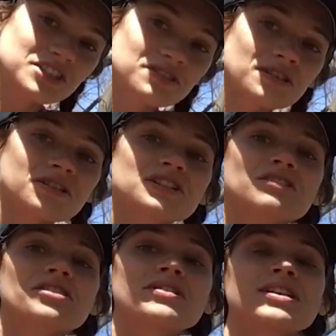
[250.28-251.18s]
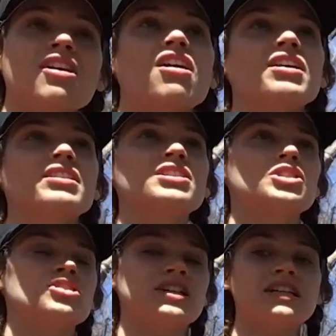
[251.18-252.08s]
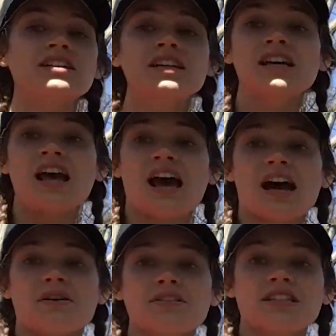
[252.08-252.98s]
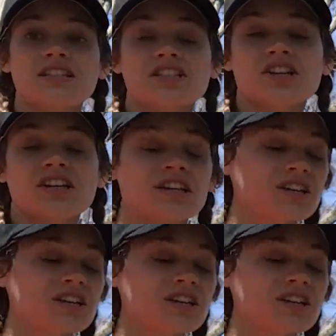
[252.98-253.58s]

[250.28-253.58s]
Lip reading: you notice growing on this tree? How is it starting